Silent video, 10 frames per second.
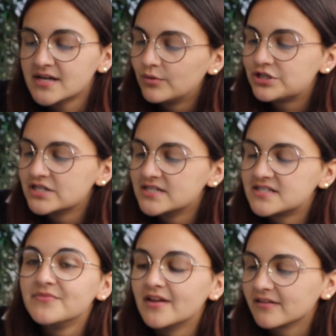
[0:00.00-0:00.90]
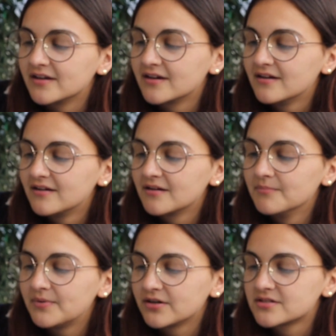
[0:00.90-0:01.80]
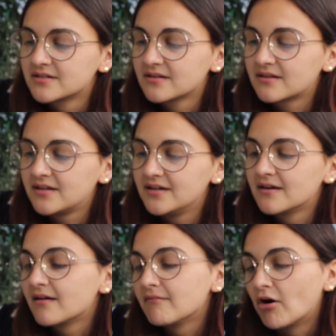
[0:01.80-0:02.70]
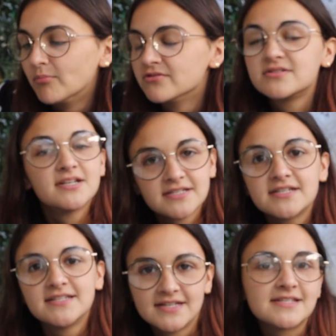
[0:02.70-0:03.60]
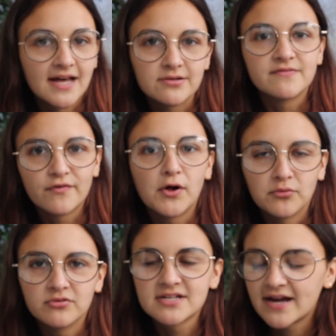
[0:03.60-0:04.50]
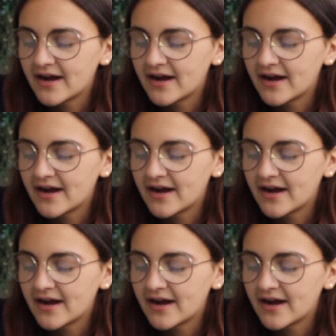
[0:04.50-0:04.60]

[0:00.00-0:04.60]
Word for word: which is nothing compared to the almost 66,000 followers I